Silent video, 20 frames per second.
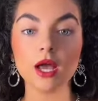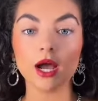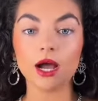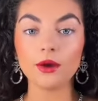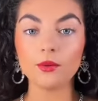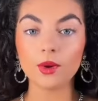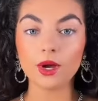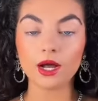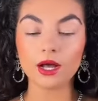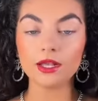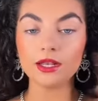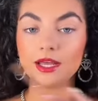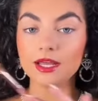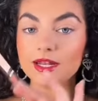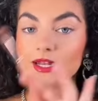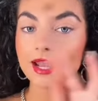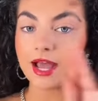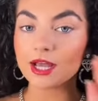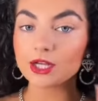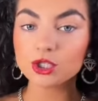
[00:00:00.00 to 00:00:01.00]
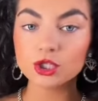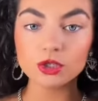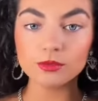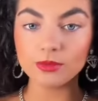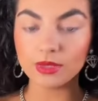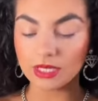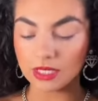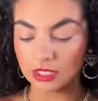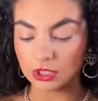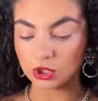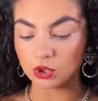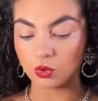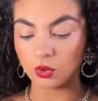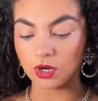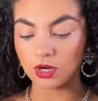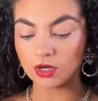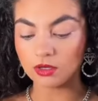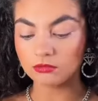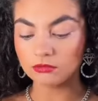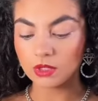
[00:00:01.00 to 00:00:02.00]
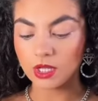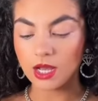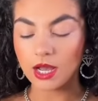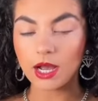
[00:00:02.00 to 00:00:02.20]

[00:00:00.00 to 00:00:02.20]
I went on a national media tour.